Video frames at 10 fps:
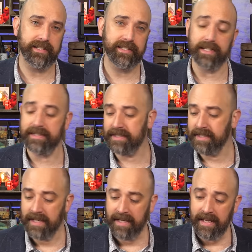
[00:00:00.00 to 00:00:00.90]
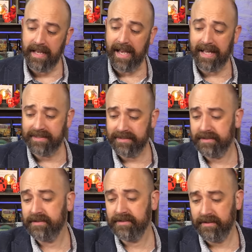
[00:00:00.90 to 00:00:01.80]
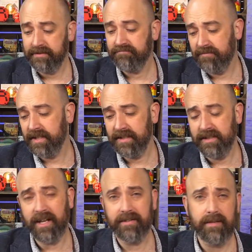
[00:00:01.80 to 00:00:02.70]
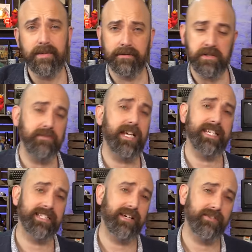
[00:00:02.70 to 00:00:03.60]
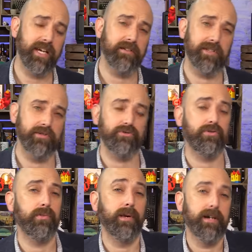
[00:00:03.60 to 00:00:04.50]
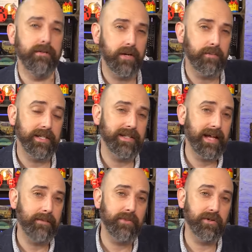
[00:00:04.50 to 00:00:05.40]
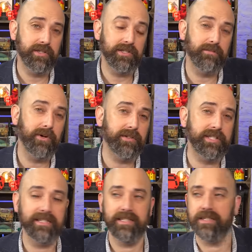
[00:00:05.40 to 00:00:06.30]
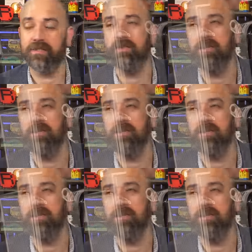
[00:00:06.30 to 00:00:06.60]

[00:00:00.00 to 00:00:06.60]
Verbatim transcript: and tidy. And, you know, give me a few days and I'll get over the trauma of opening that monitor box. I just